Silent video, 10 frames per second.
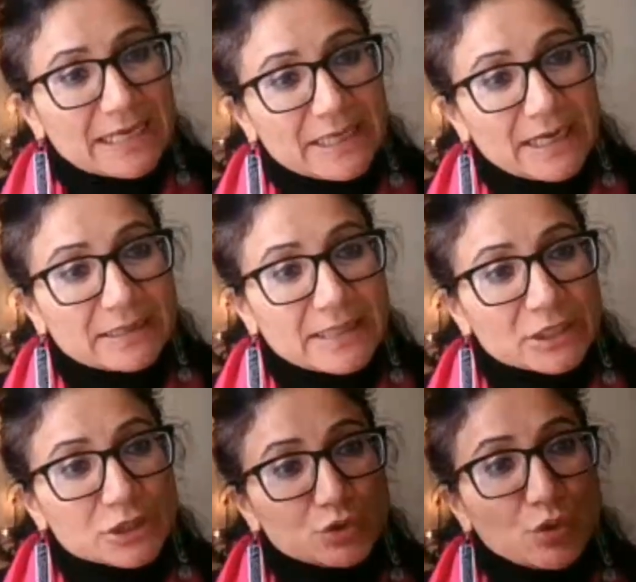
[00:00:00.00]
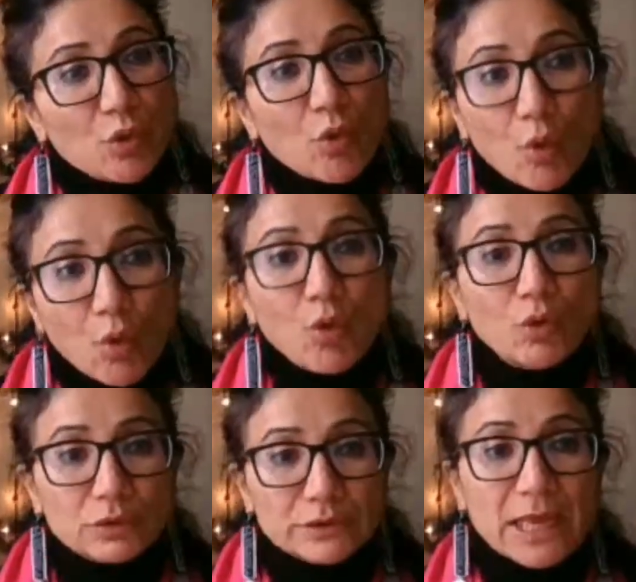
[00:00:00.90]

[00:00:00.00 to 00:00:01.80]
idea that, you know, oh,